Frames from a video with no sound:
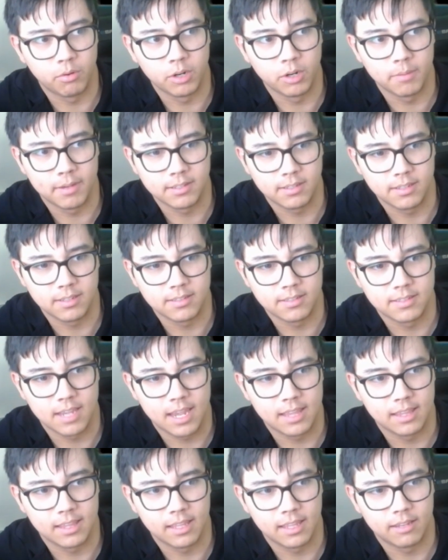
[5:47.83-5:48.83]
basically saying
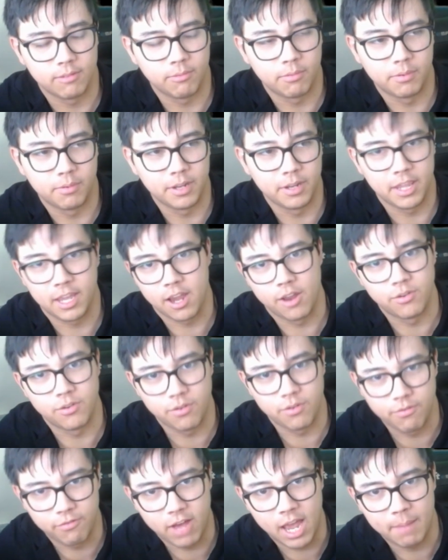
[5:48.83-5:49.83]
that what are they going to do,
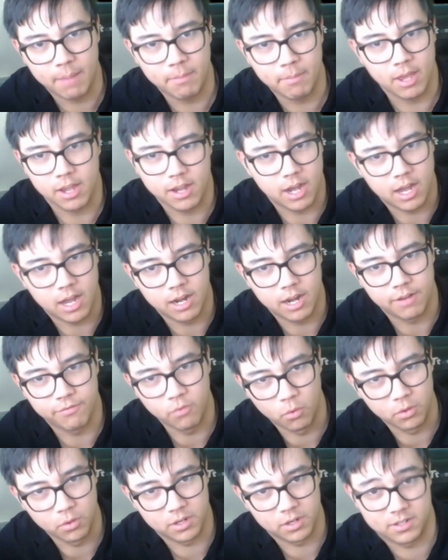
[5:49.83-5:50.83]
fine me, I can't
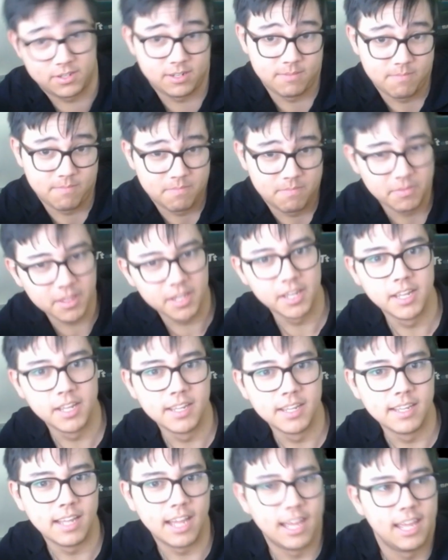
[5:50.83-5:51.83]
afford
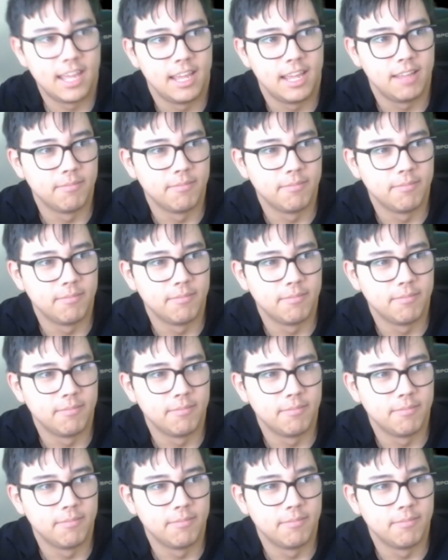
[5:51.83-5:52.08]
it.